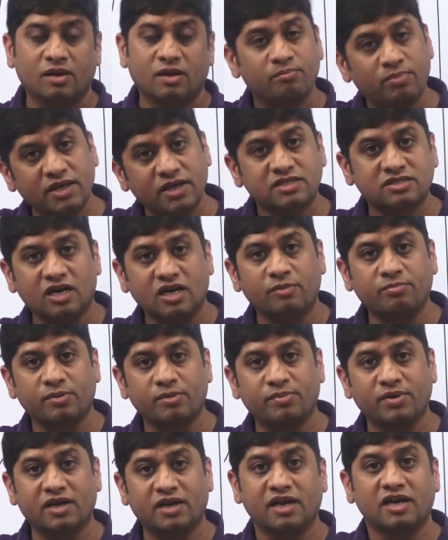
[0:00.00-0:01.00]
please start
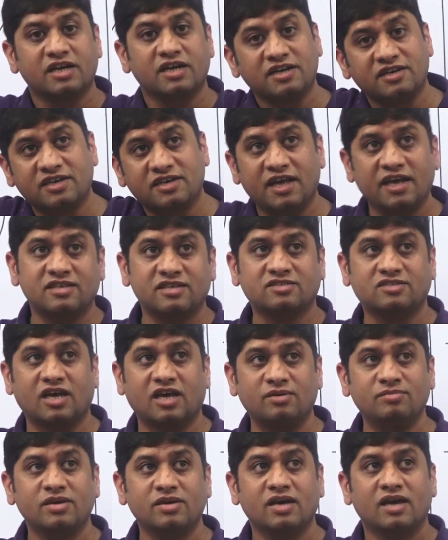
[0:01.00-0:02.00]
preparing it it takes
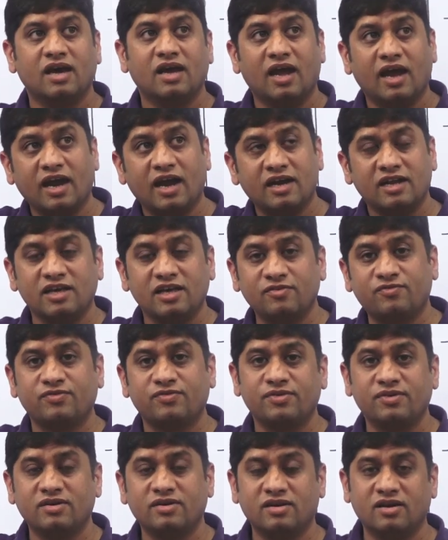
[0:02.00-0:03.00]
time and if
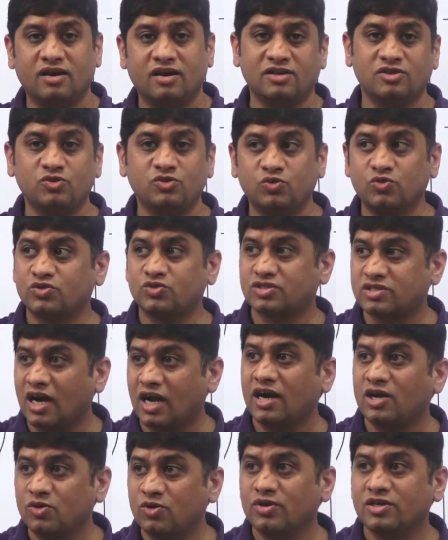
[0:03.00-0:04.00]
uh, you
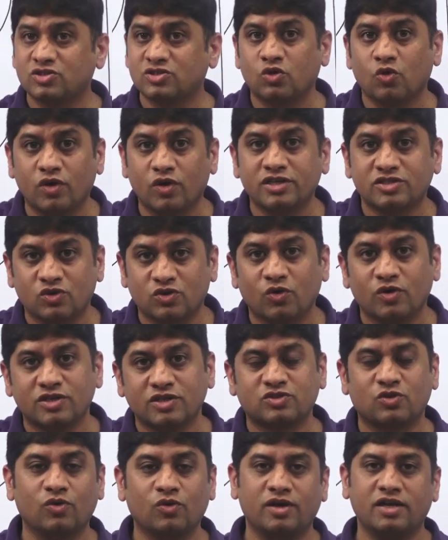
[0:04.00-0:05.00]
start doing slowly, slowly,
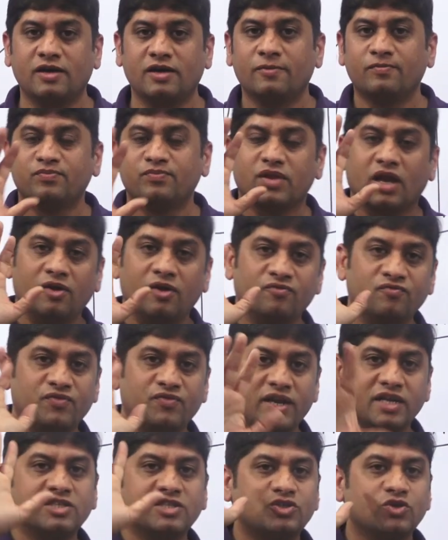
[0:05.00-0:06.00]
slowly, I am
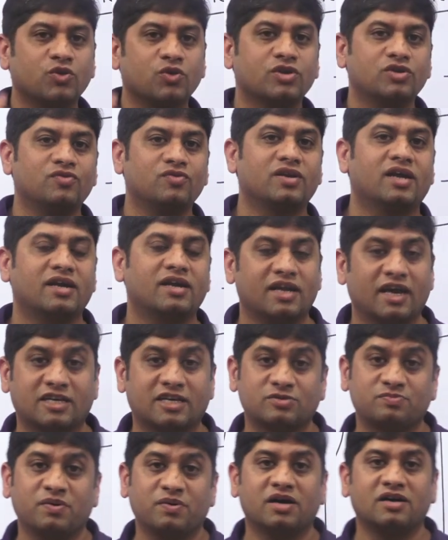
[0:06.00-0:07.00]
very sure you will get
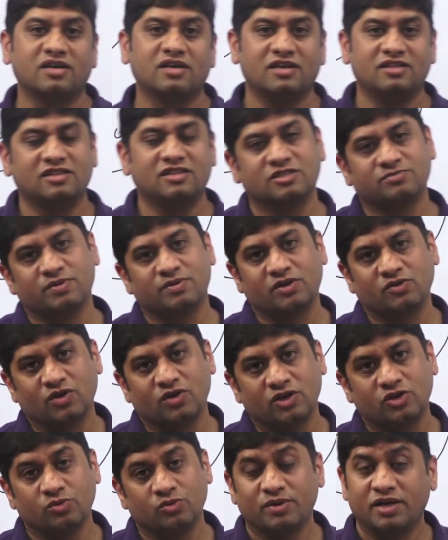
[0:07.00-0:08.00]
expert in this
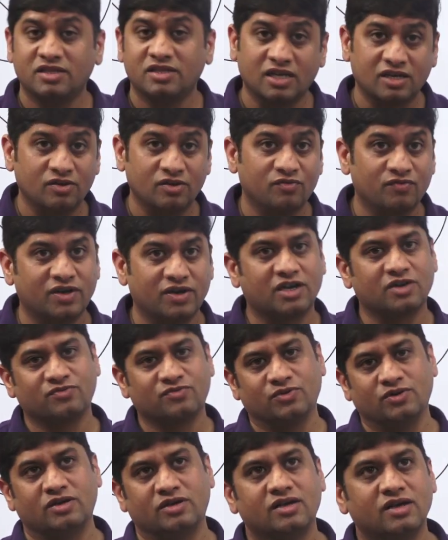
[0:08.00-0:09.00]
particular domain that will be
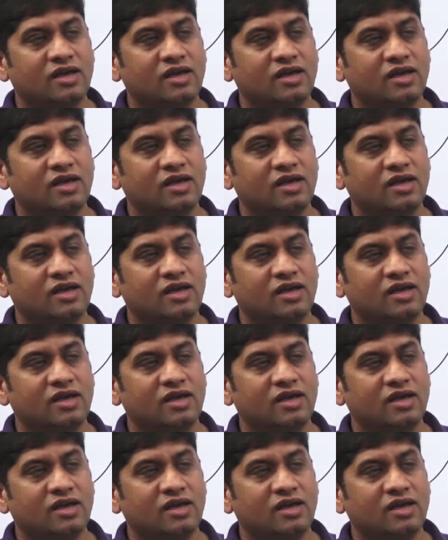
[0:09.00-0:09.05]
wonderful.